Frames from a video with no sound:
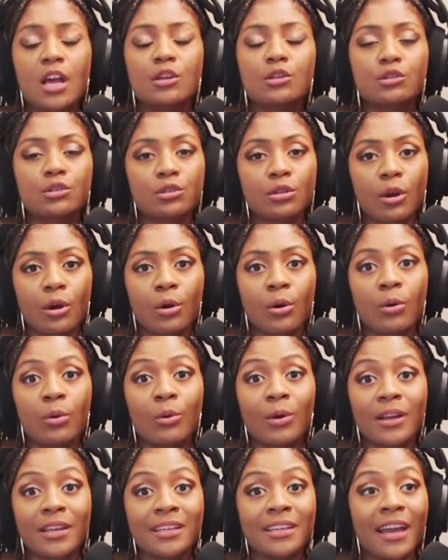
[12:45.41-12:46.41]

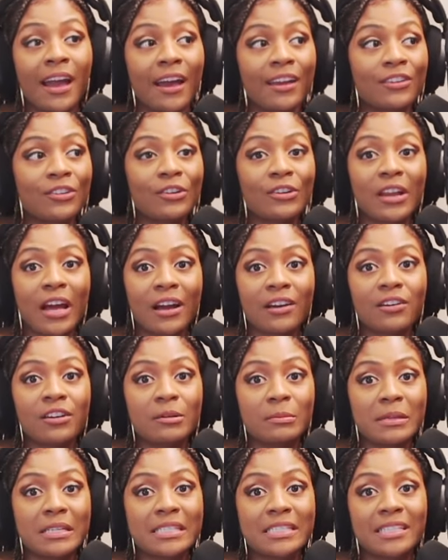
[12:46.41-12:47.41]
So, yeah, you're not going
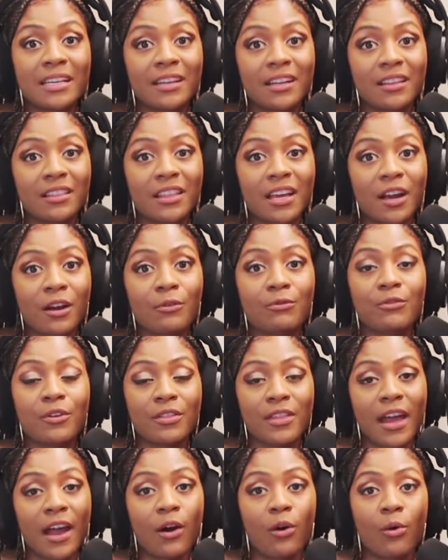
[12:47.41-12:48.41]
to be sitting there for
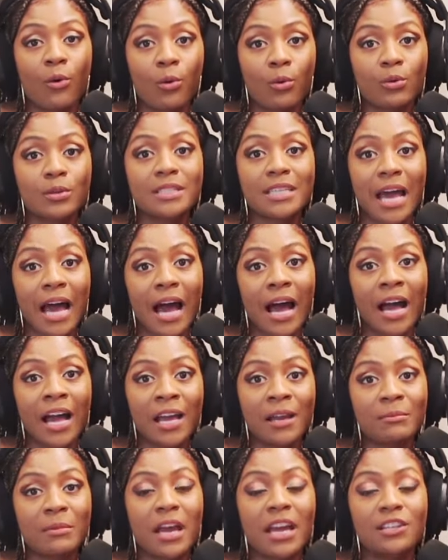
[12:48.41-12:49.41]
that whole time